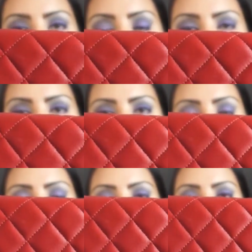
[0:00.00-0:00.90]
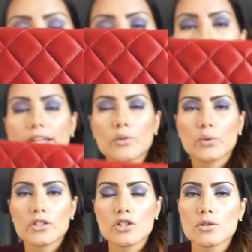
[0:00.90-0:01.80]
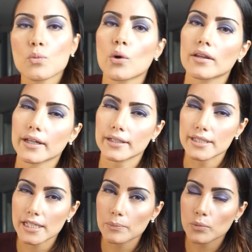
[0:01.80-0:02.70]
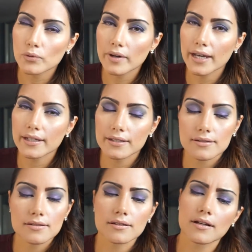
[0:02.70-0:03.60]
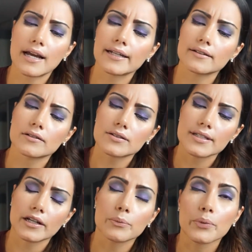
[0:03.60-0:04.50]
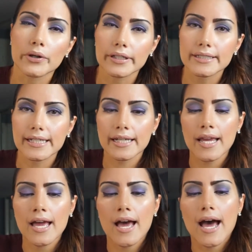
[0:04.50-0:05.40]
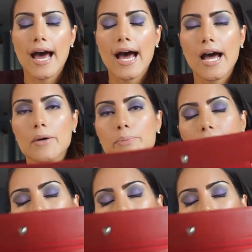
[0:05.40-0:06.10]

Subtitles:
this gorgeous red, which is more like a deeper red. It's kind of looks like a burgundy, but